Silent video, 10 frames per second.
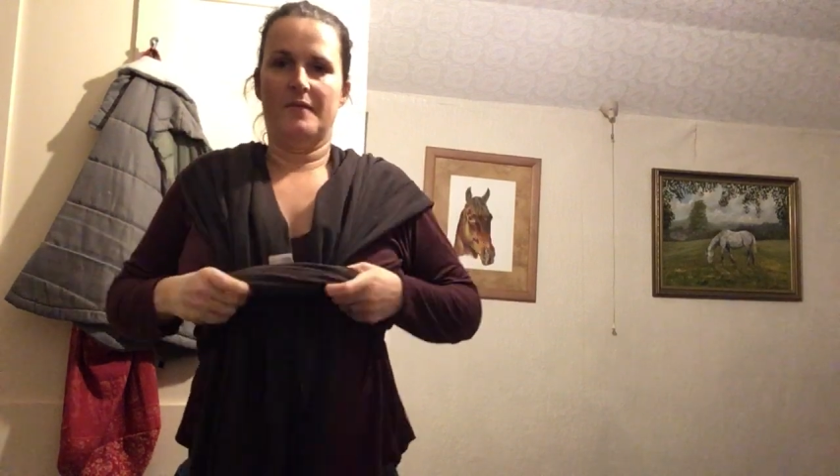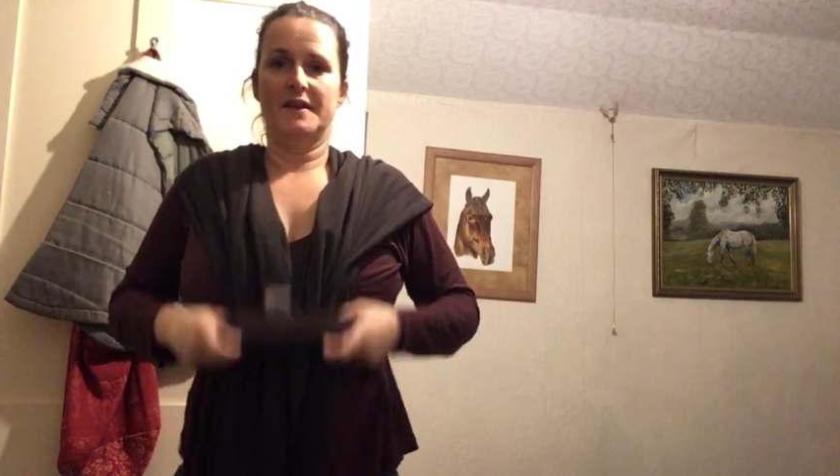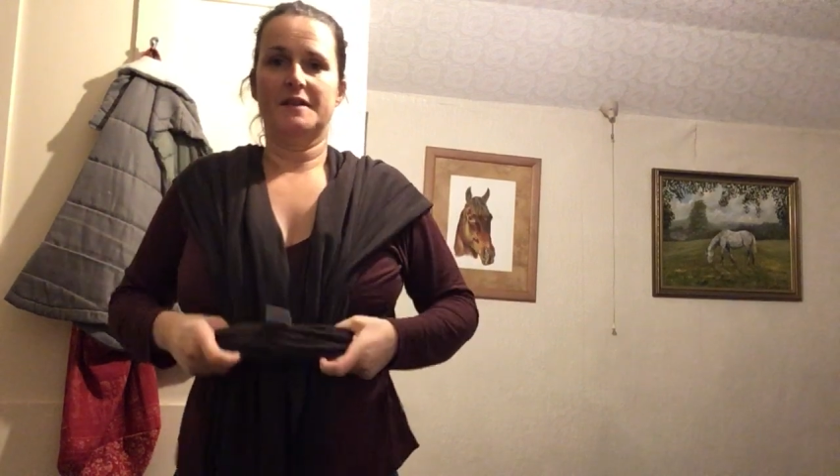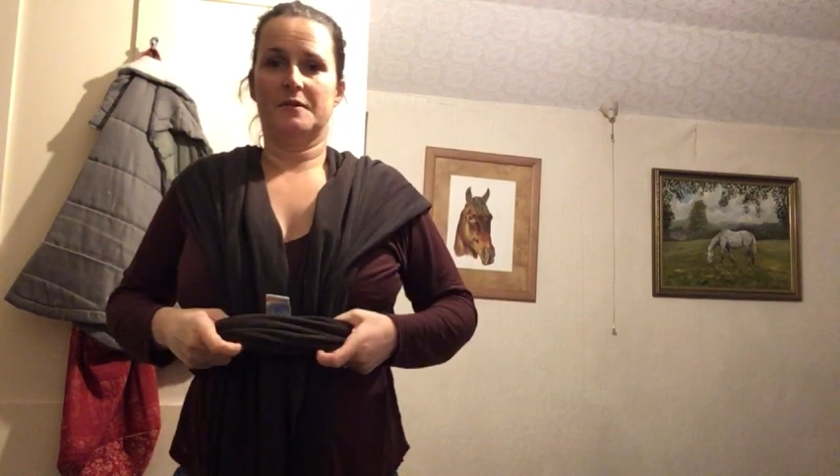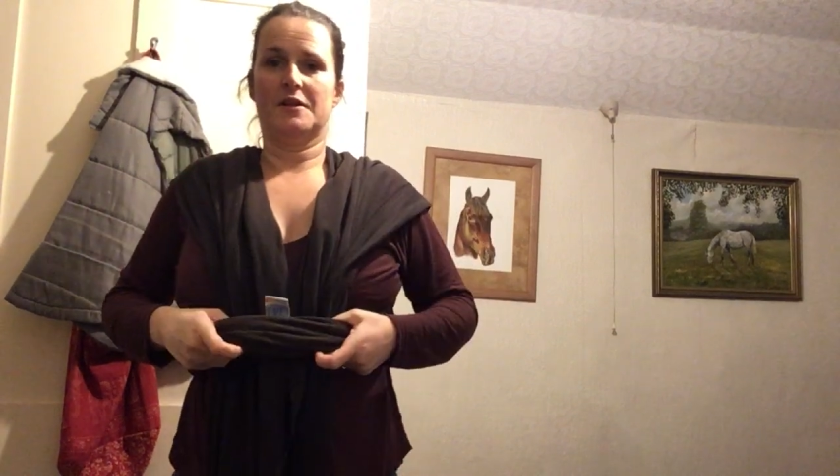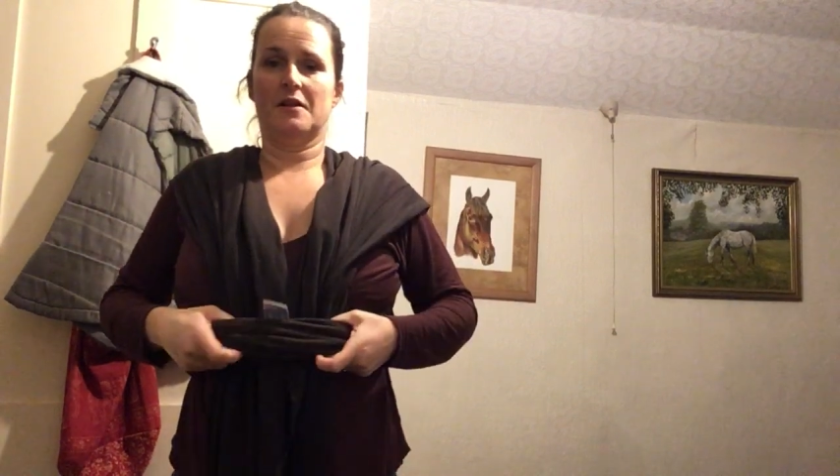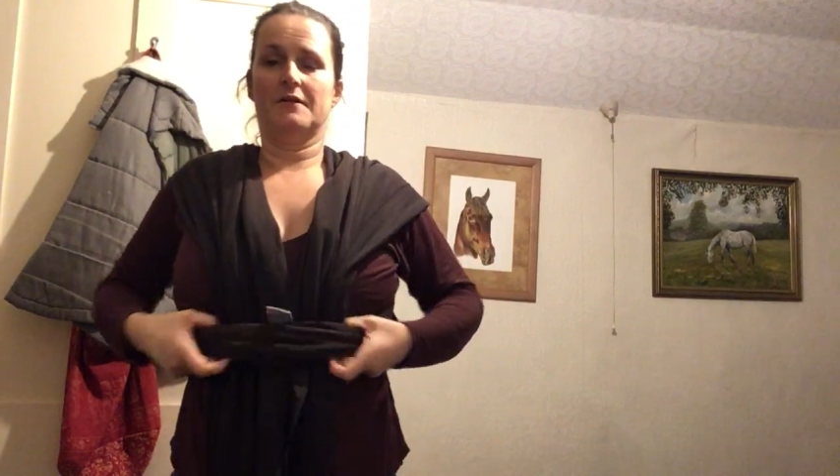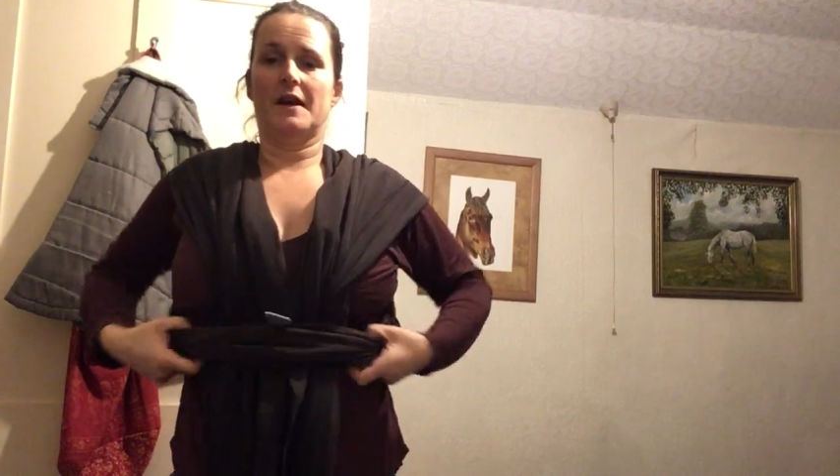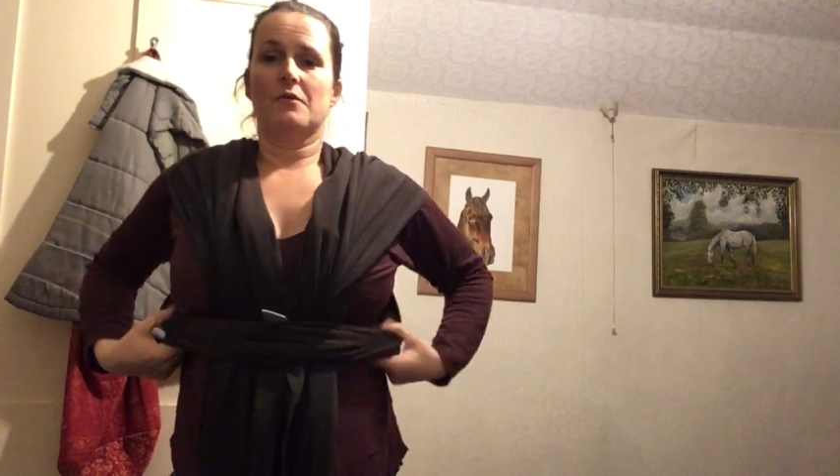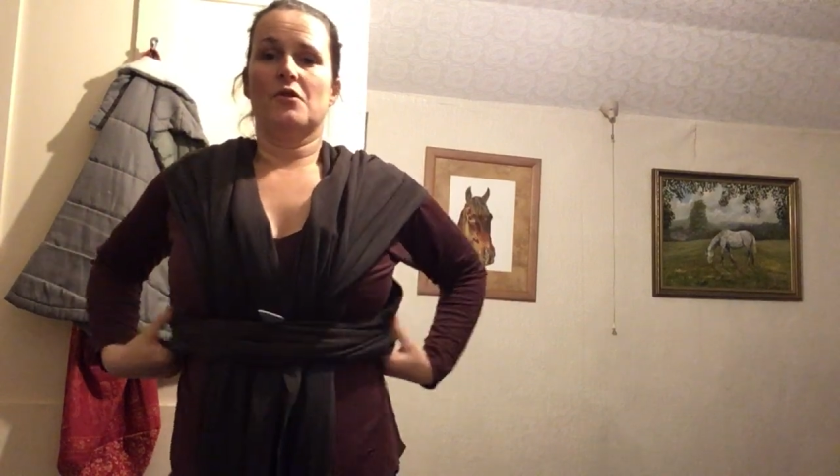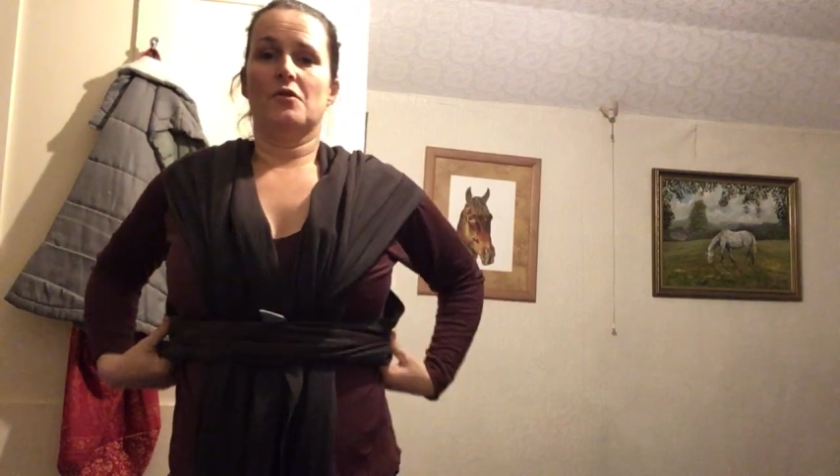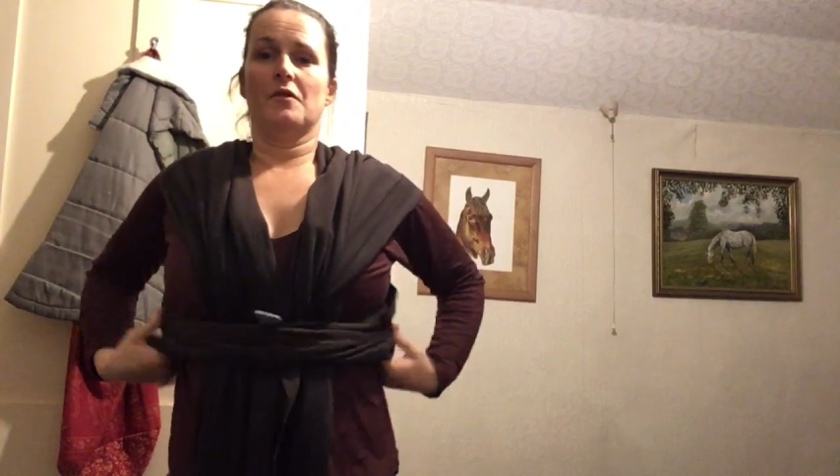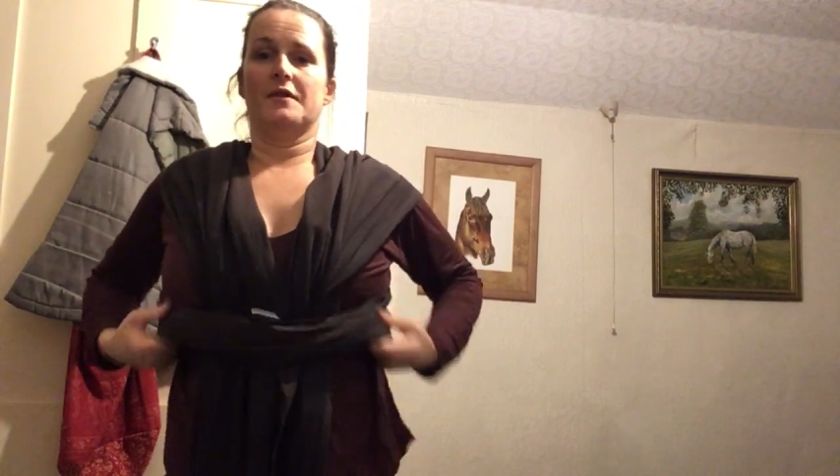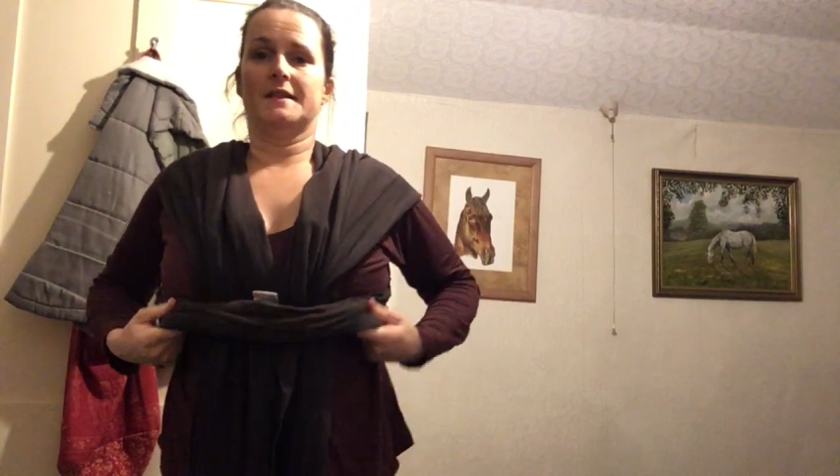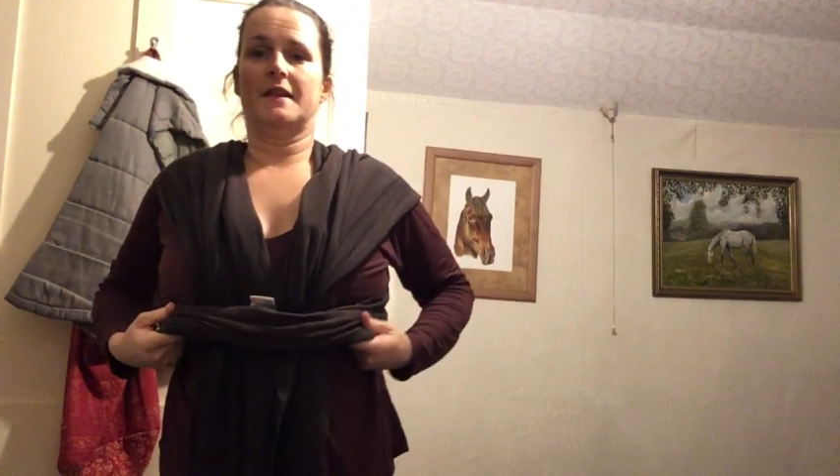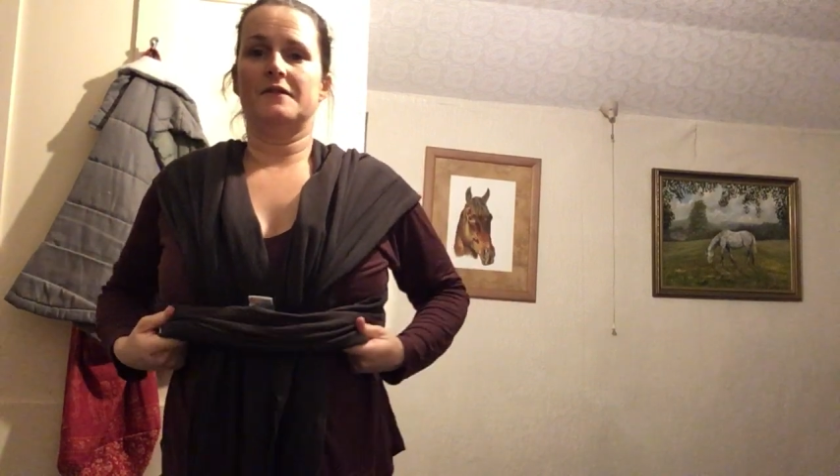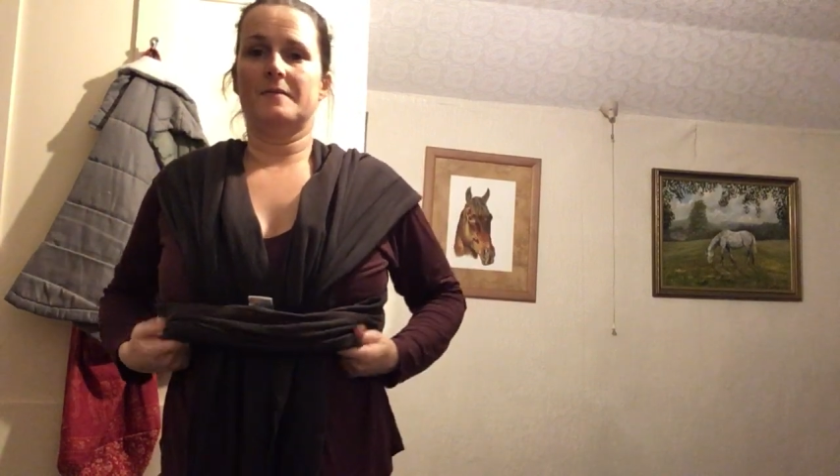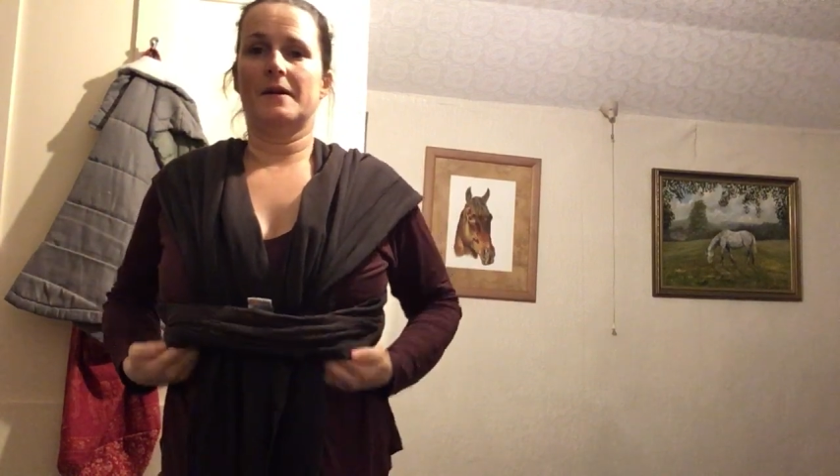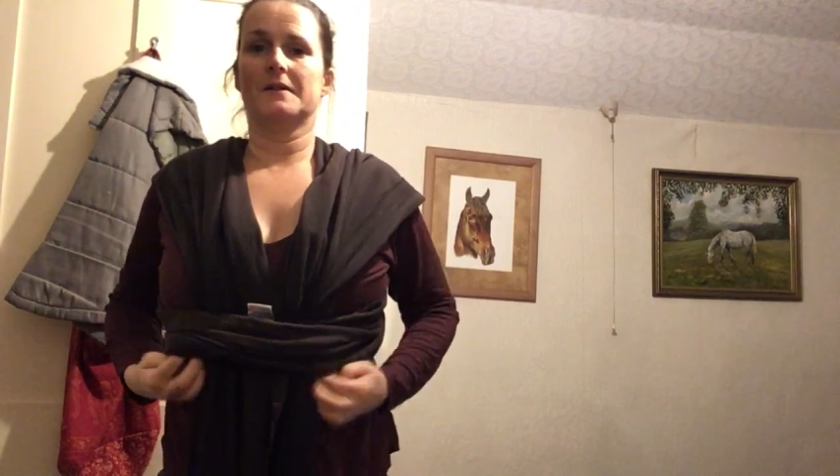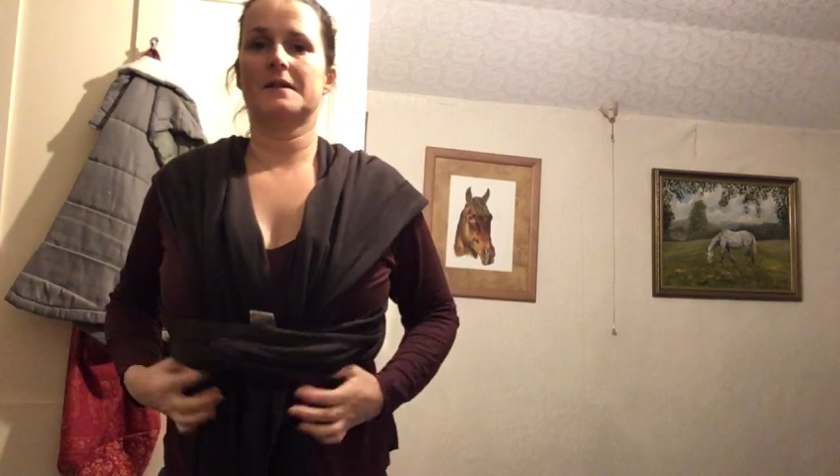this which I'll now call the
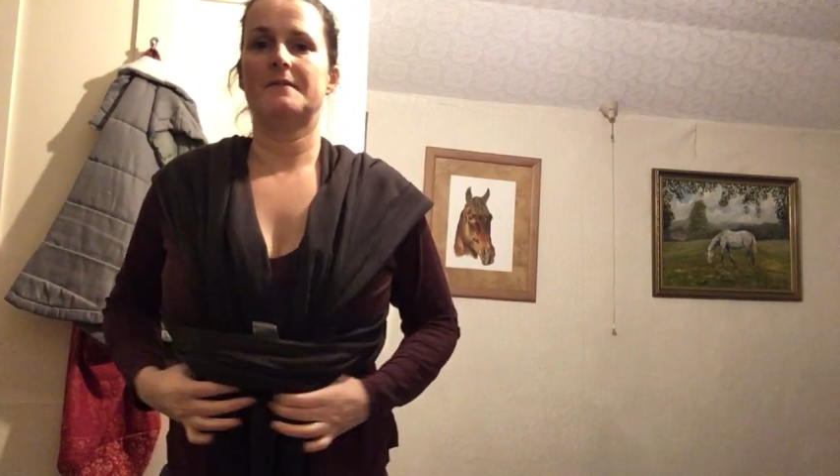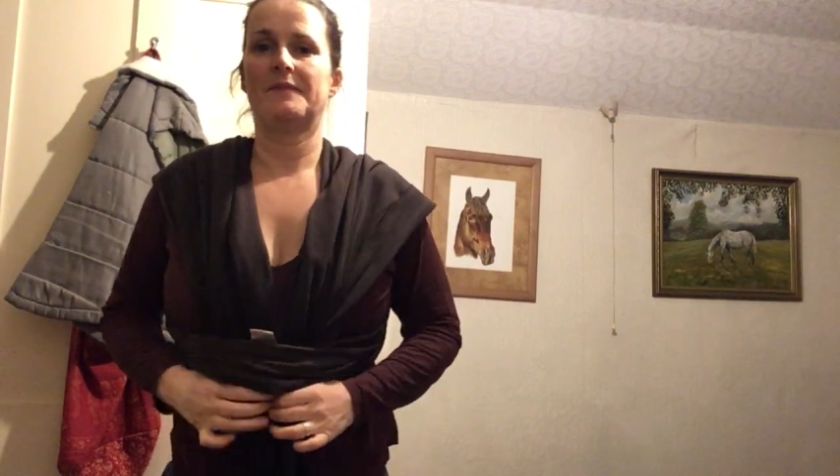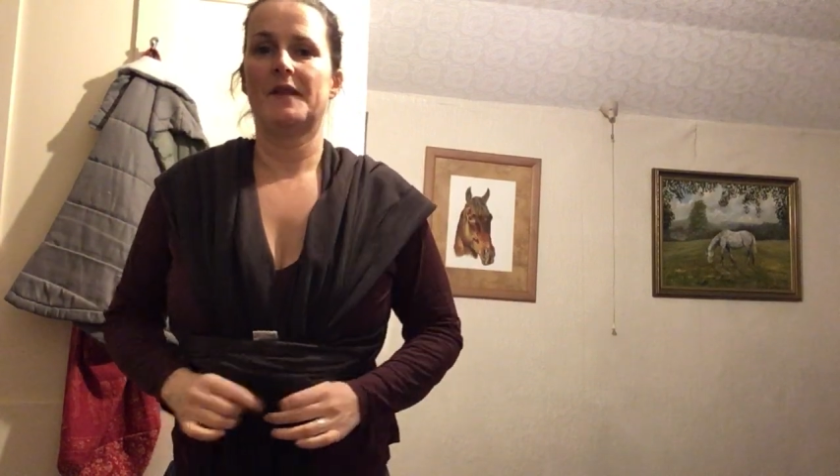safety belt.